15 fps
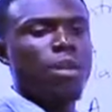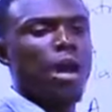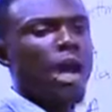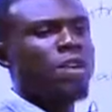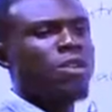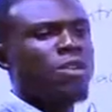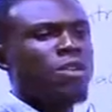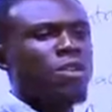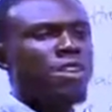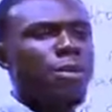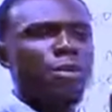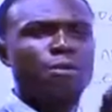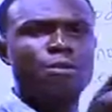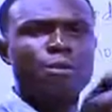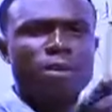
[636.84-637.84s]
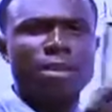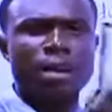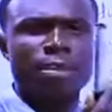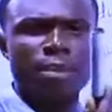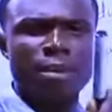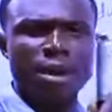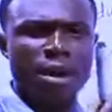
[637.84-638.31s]
I don't know the name of what
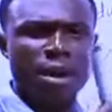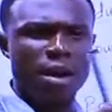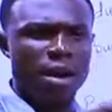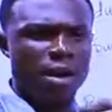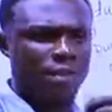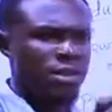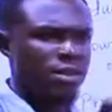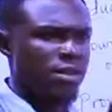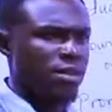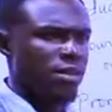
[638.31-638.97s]
I'm having.